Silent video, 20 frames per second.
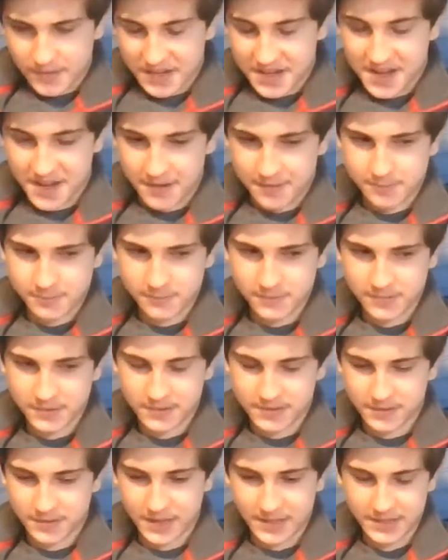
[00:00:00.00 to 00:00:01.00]
Huh.
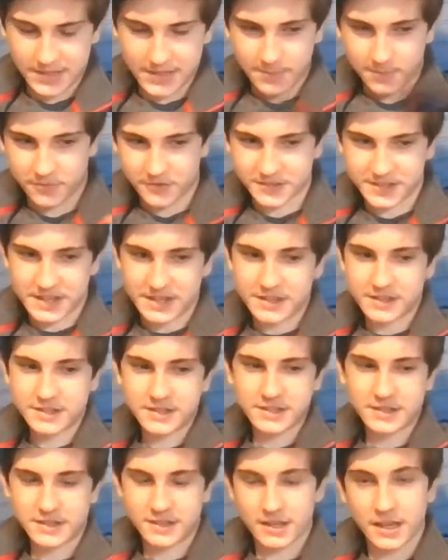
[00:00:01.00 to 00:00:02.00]

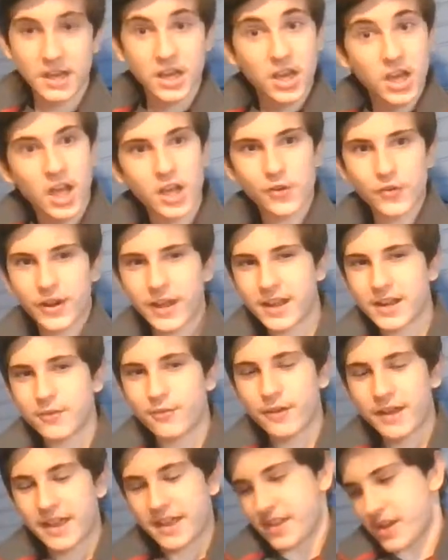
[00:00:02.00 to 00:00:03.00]
19%. Alright,
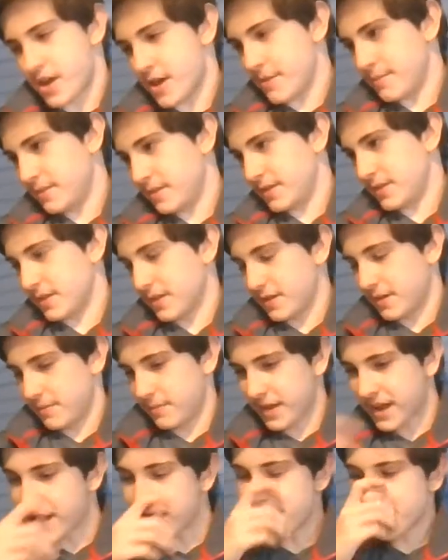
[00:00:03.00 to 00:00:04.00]
anyway, um,
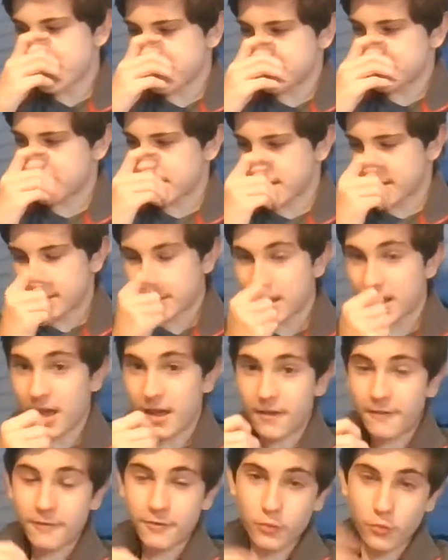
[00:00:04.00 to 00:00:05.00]
because
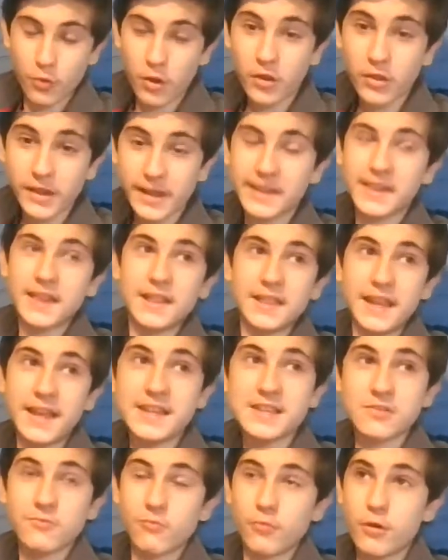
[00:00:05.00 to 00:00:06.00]
through all, like, the
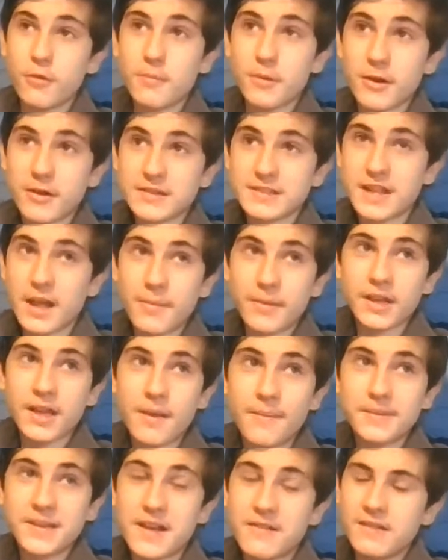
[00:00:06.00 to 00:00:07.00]
leaks and rumors that have been
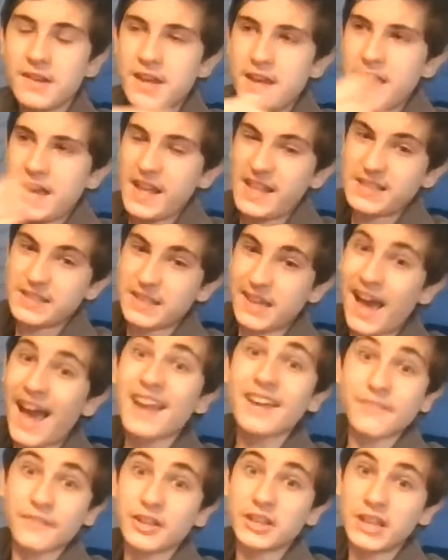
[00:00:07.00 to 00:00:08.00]
coming out, it's
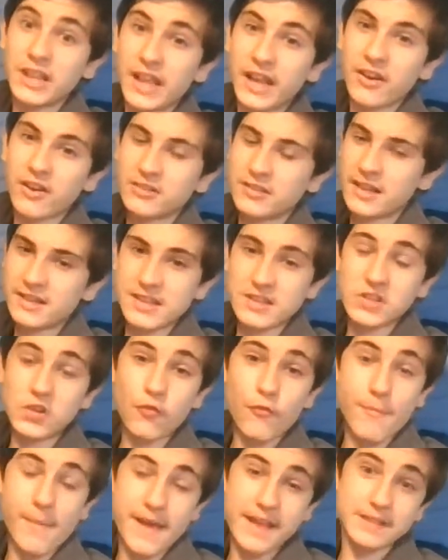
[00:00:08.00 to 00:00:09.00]
kind of clear that the Sinnoh
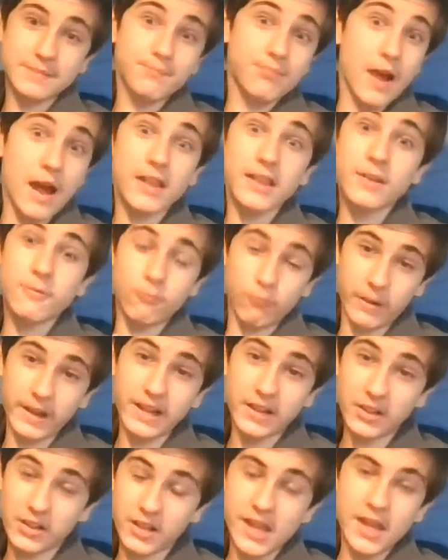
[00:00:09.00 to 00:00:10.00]
remakes probably
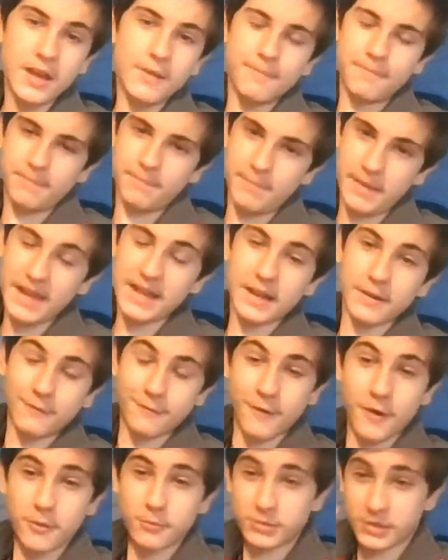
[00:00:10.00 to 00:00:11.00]
will be
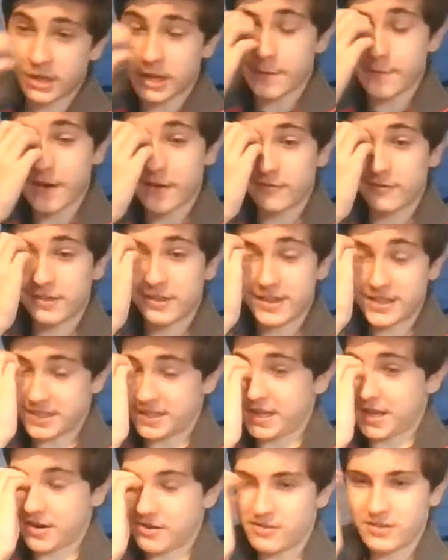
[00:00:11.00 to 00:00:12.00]
confirmed to come out this
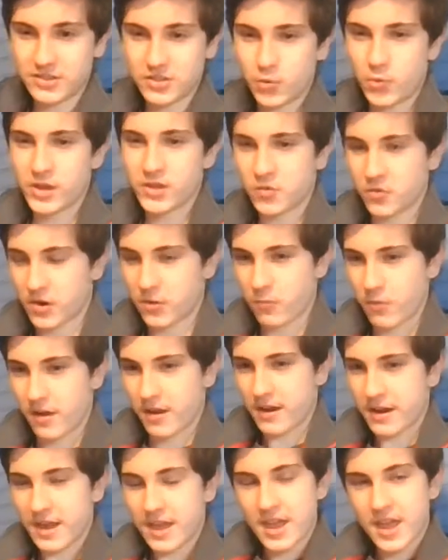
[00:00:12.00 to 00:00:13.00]
year in
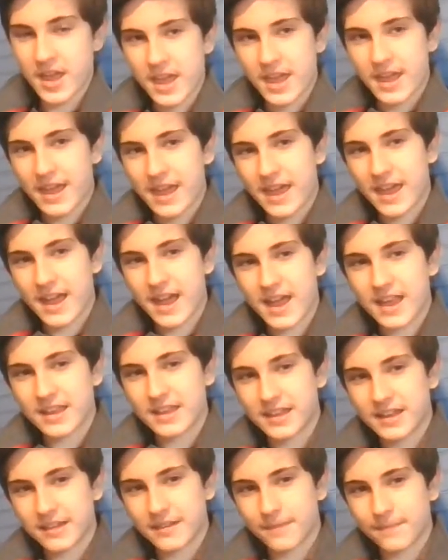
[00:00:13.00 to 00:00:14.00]
2021.
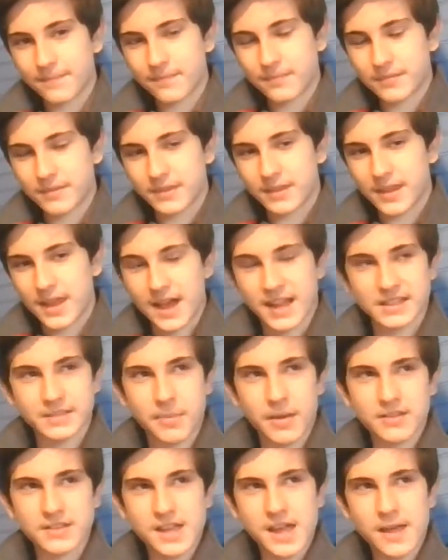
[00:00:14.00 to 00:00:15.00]
And, yeah, it's
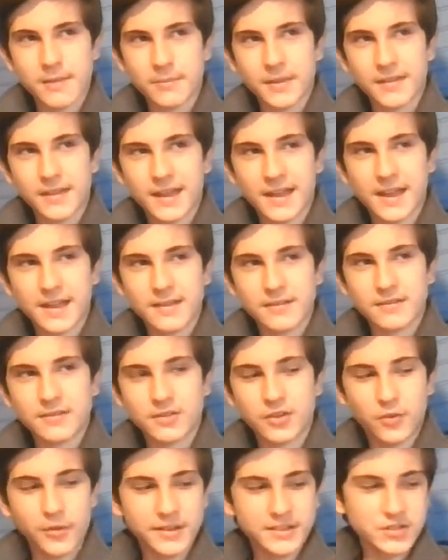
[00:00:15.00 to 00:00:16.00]
about time that, like, I
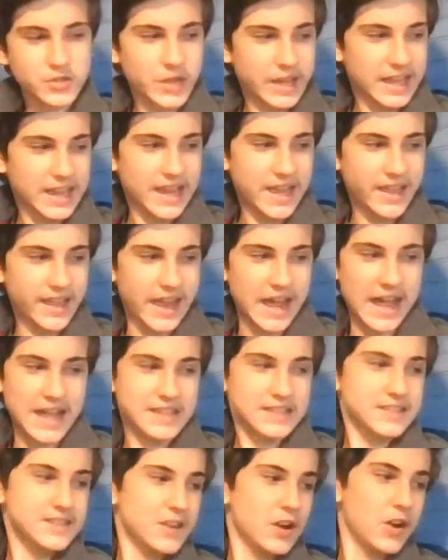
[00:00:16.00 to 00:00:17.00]
do it so I can get, like, a head
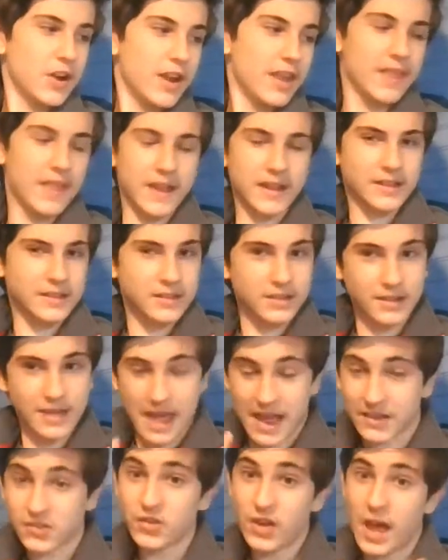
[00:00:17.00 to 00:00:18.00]
start and, like,
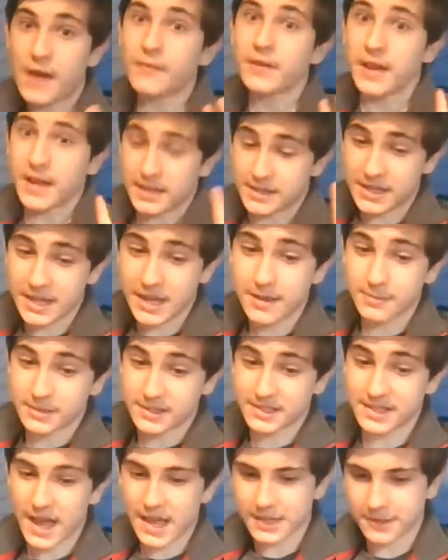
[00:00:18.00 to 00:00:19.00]
actually have, like, a team
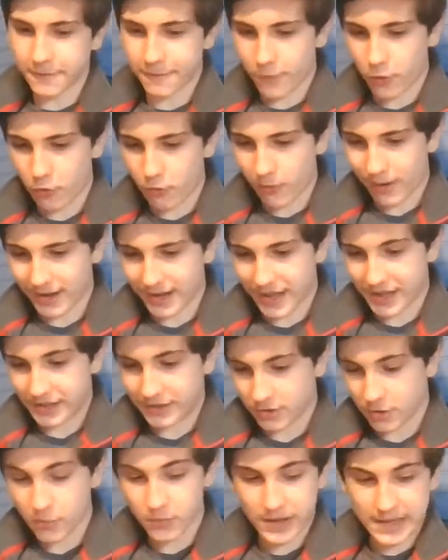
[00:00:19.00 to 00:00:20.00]
set for when I
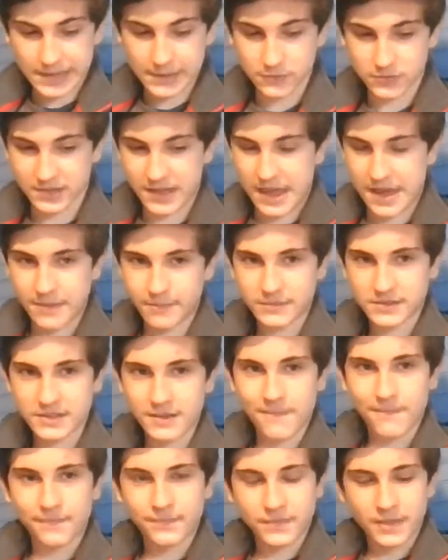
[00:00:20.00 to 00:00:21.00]
do get those games.
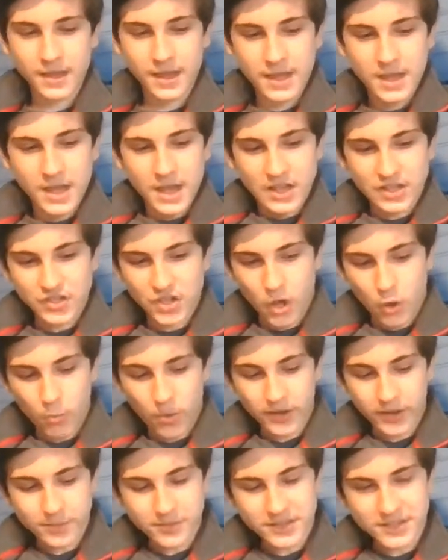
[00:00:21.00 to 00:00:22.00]
So
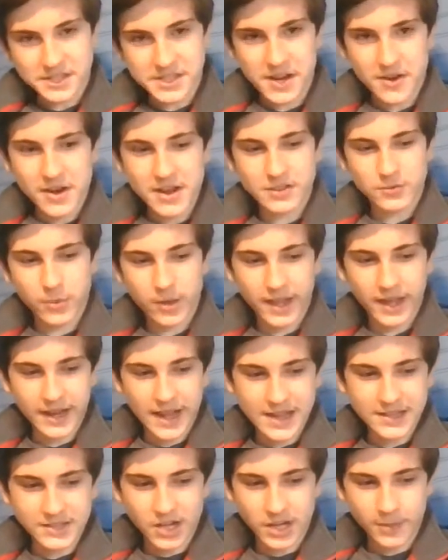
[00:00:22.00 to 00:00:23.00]
welcome to the series where like
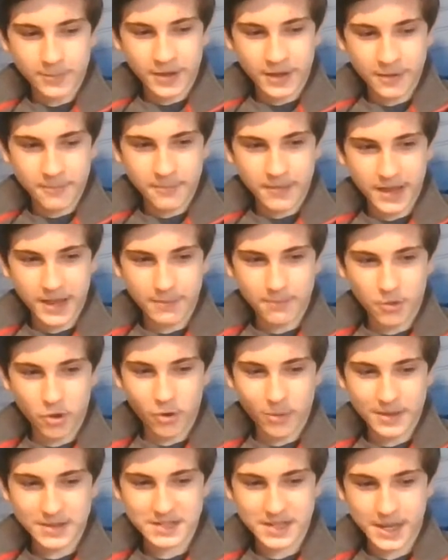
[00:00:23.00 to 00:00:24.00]
I talk about my
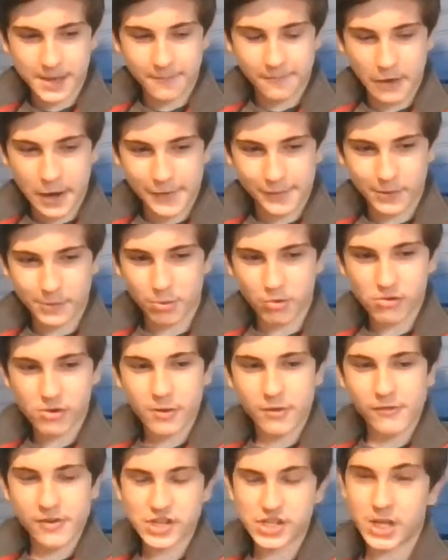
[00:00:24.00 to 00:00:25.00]
Pokemon team for every
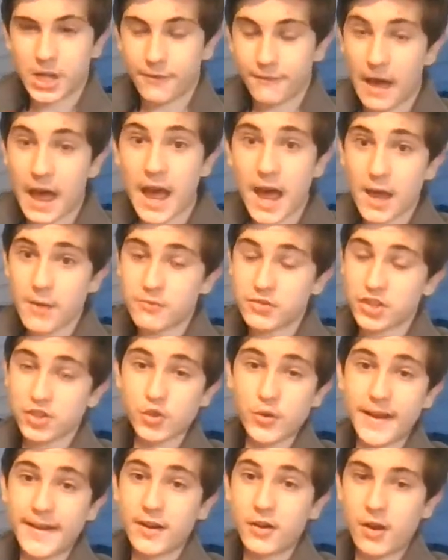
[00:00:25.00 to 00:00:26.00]
Pokemon region if I was a
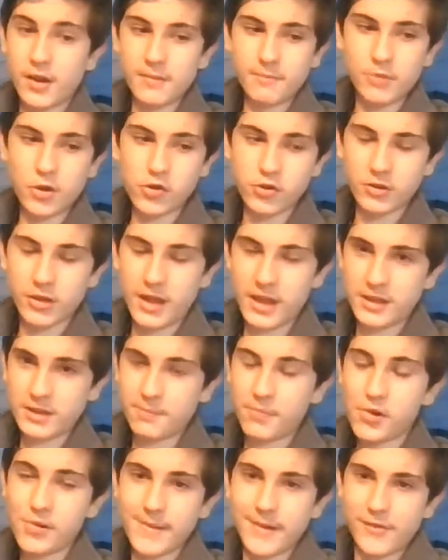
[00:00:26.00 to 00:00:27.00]
trainer in po in the
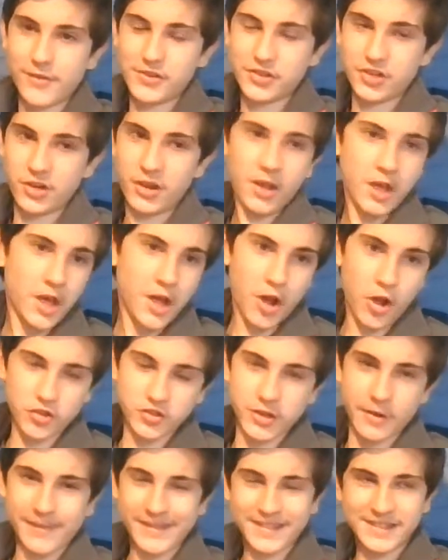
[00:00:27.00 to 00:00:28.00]
Pokemon region.
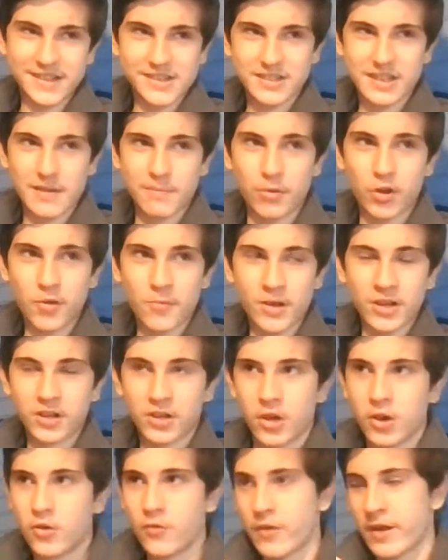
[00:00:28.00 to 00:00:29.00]
Also everything has got Pokemon
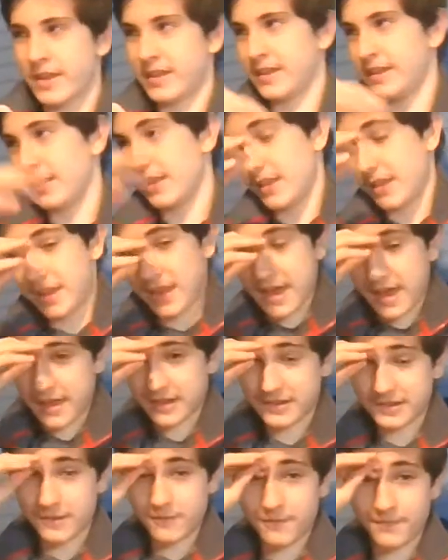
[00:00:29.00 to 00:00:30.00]
Go and yeah,
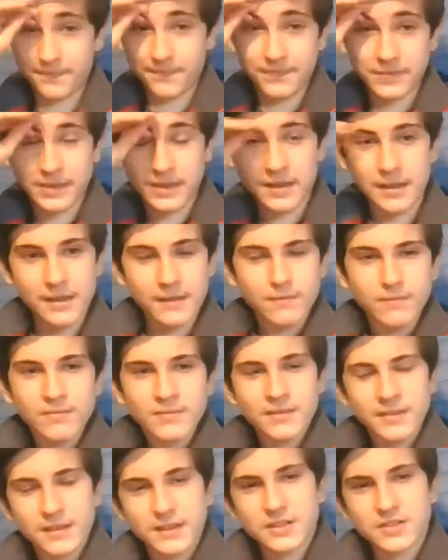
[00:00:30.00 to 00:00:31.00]
so
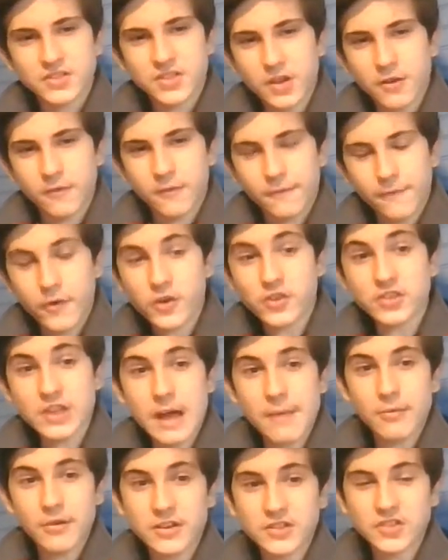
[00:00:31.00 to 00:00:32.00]
so first
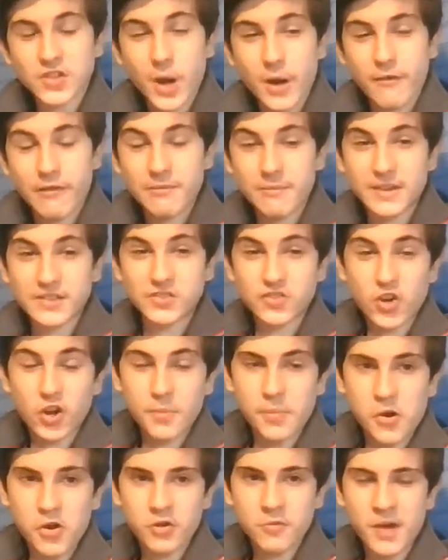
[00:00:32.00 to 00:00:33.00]
up we're gonna start with my starter
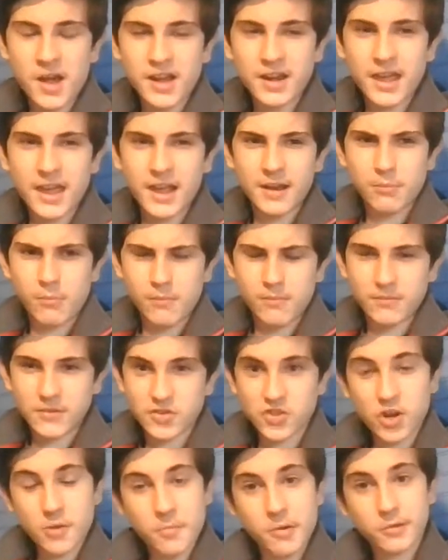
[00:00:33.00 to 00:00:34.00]
Pokemon and the
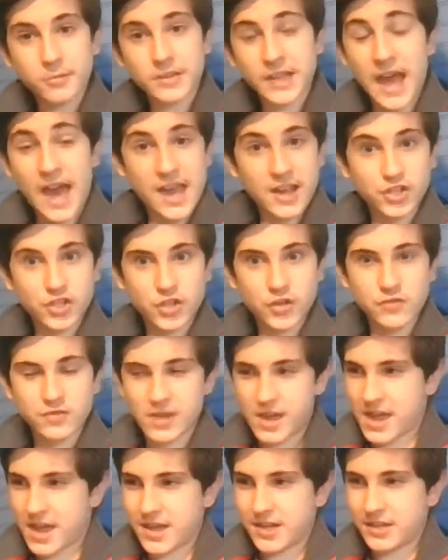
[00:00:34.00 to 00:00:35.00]
starter Pokemon that I choose
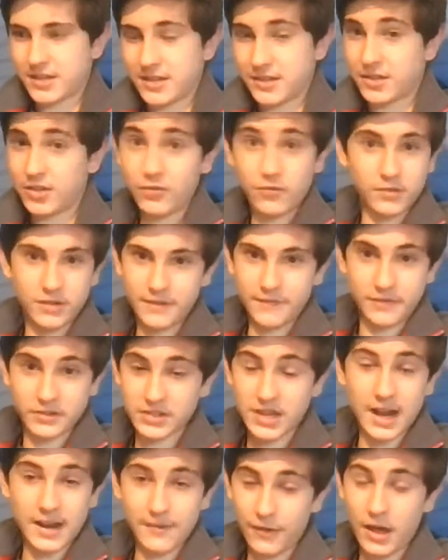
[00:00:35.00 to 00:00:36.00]
and you, if it's
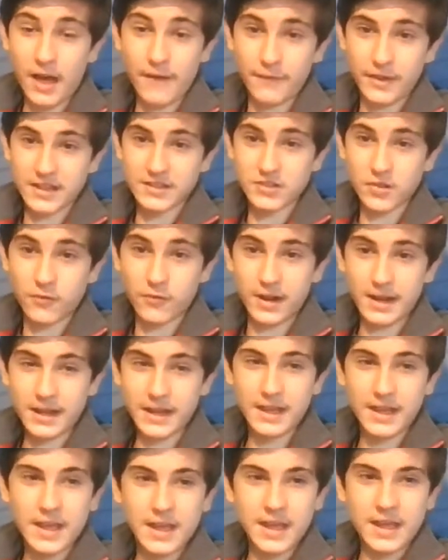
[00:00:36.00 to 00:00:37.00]
kind of obvious
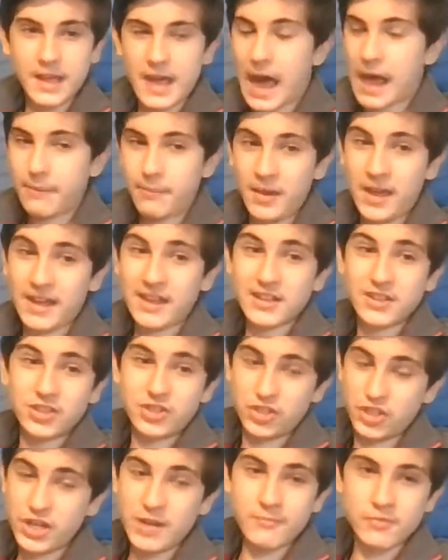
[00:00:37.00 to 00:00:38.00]
already, I pick
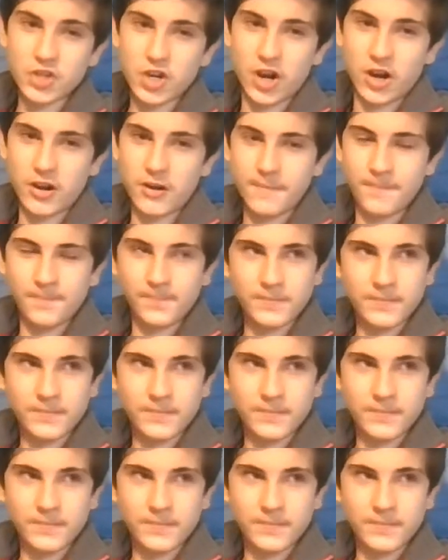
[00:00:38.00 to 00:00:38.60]
Chimchar.